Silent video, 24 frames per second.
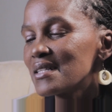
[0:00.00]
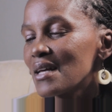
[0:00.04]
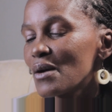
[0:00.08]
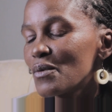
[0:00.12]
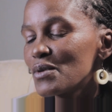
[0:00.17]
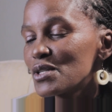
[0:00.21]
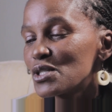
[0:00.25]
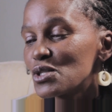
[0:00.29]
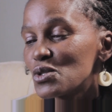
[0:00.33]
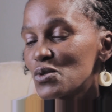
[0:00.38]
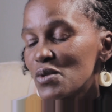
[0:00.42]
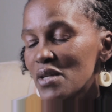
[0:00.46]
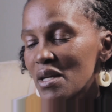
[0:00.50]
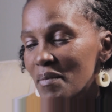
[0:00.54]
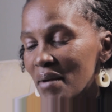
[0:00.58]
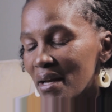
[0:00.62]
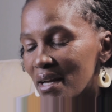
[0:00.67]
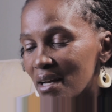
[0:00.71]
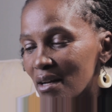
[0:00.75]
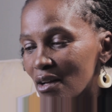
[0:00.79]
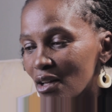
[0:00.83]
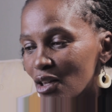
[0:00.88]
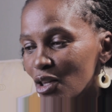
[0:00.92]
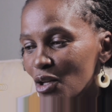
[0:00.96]
I was doing my
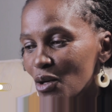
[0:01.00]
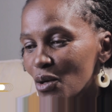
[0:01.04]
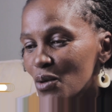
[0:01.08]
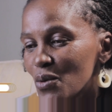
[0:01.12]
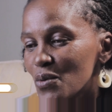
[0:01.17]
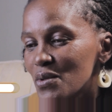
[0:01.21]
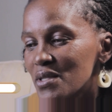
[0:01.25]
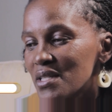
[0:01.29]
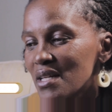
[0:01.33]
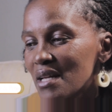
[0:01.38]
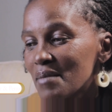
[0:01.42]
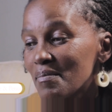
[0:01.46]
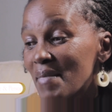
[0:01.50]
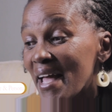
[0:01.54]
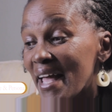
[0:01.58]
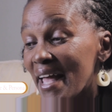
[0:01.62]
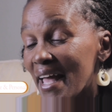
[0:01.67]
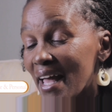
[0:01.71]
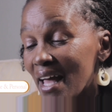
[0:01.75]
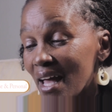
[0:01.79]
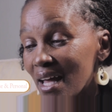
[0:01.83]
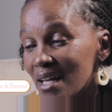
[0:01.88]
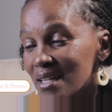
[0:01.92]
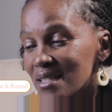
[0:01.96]
clothes and my
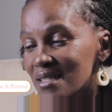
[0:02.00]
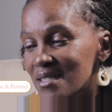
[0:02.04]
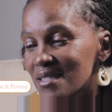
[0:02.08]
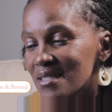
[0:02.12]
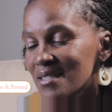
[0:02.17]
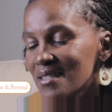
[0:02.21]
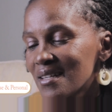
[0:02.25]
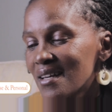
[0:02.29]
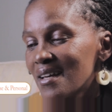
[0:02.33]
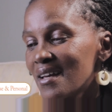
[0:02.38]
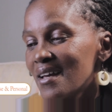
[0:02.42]
hats,